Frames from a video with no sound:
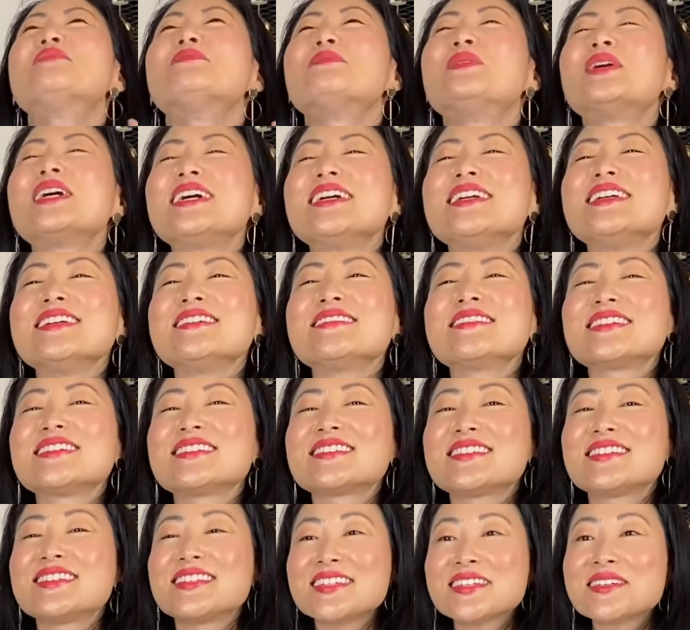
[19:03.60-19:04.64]
But in the
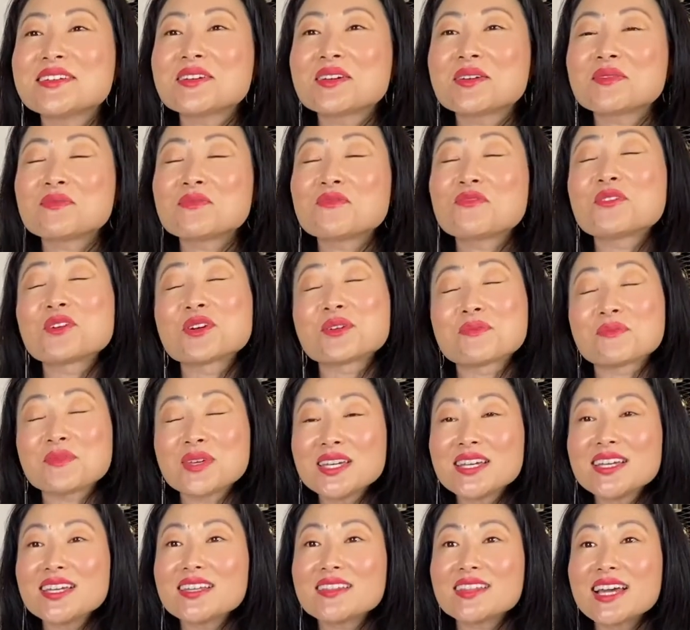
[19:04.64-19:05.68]
gym, for
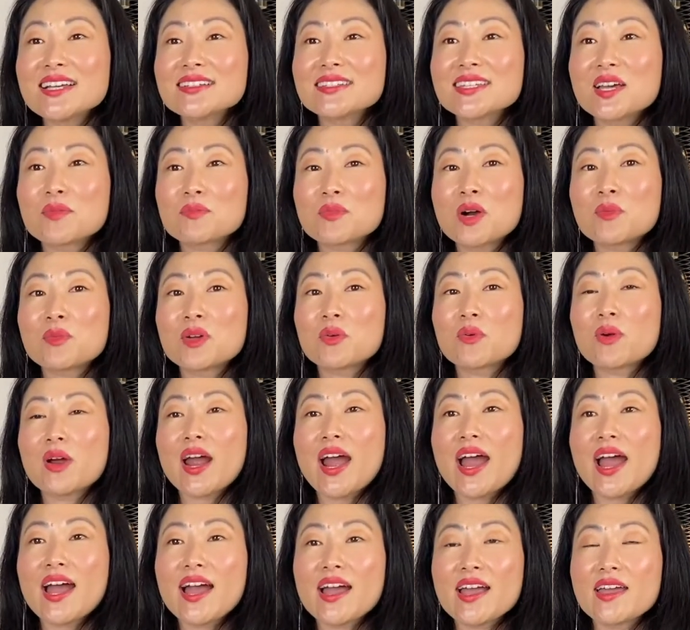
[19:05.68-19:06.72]
me, that's that moment where
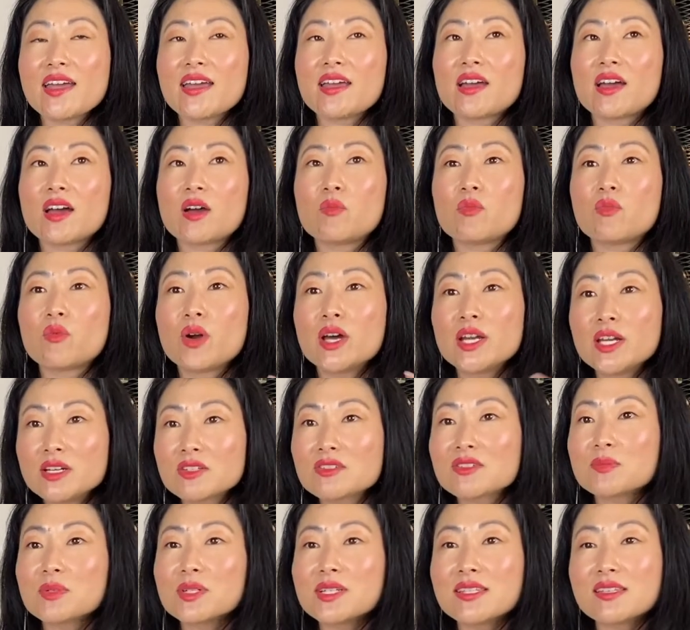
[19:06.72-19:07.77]
I am
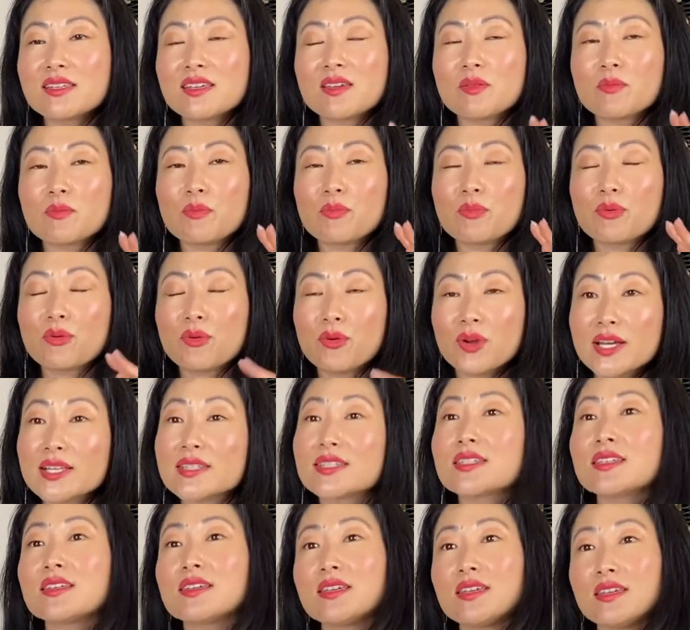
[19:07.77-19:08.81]
100%
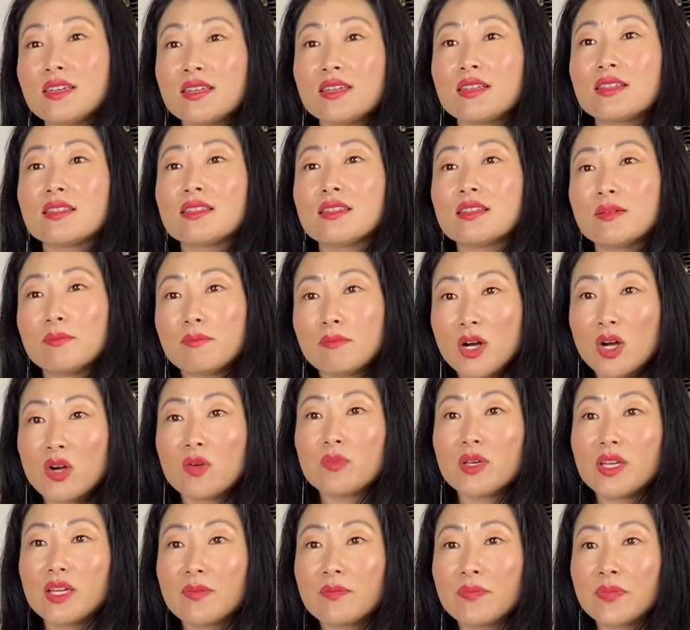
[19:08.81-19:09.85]
present in the
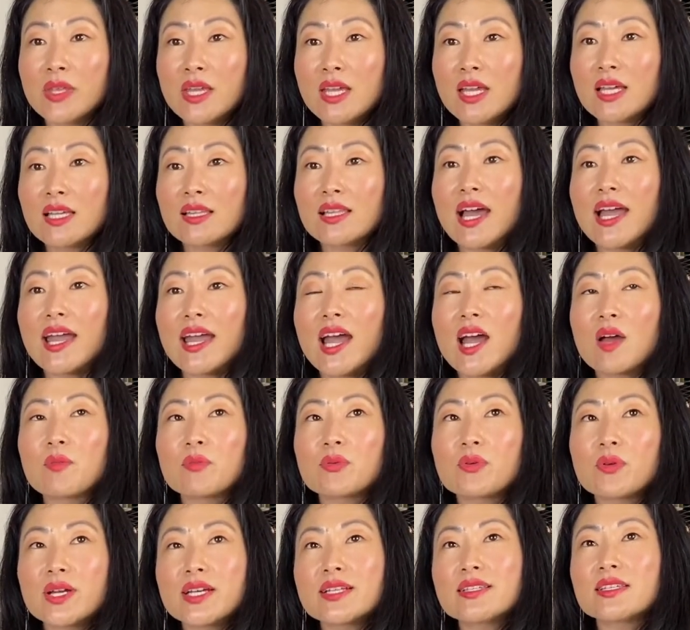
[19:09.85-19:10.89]
moment. Like I'm
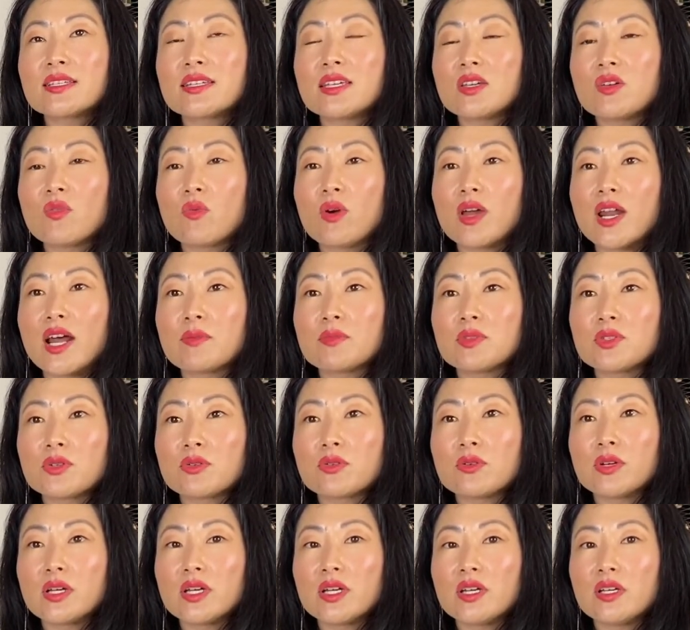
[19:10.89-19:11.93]
present in what I'm
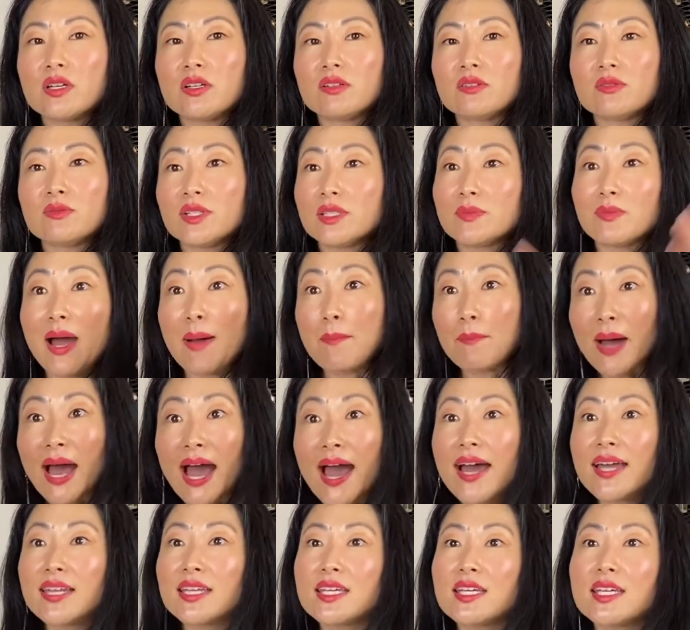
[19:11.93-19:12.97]
doing with my
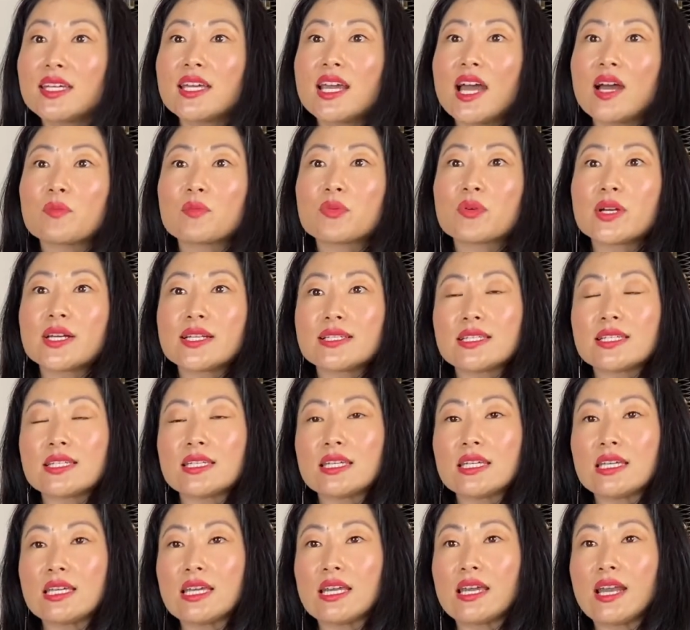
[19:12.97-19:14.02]
body. I'm present
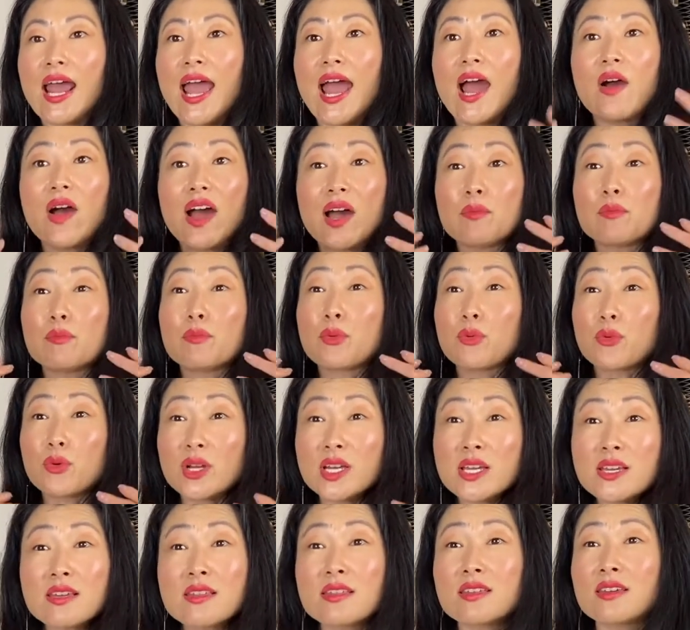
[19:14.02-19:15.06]
in how I'm
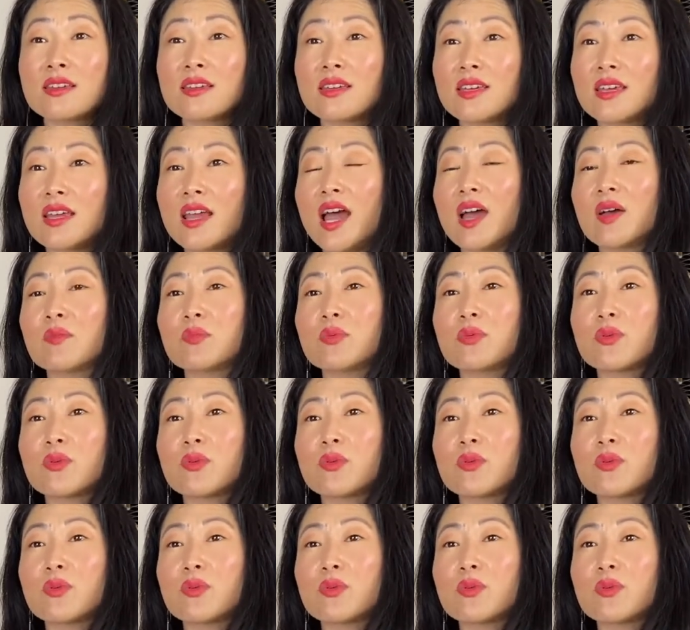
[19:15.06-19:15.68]
breathing. I'm